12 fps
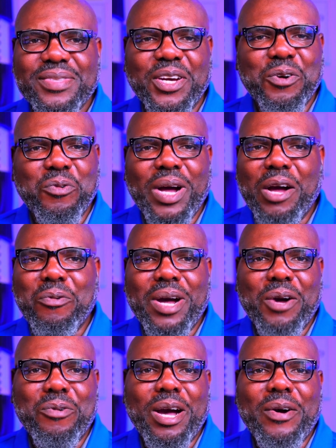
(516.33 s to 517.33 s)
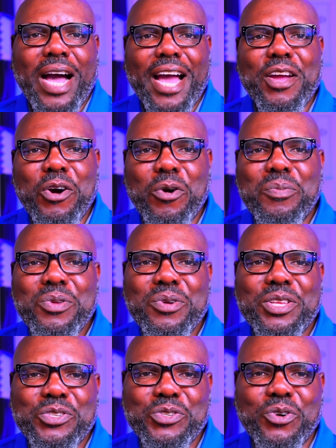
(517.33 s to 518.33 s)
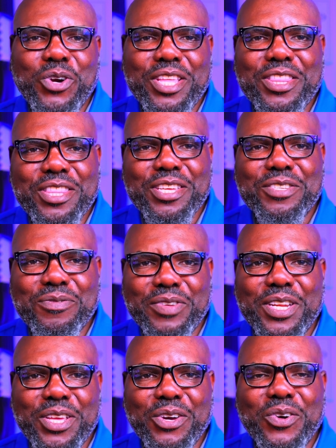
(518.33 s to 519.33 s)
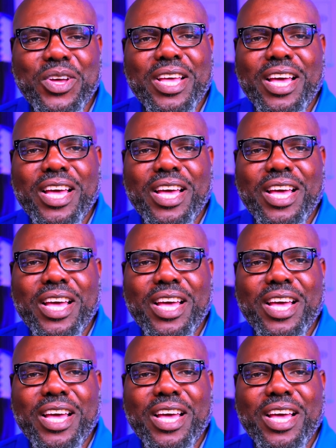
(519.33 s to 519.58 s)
Oh, wow. I hope you enjoyed this video.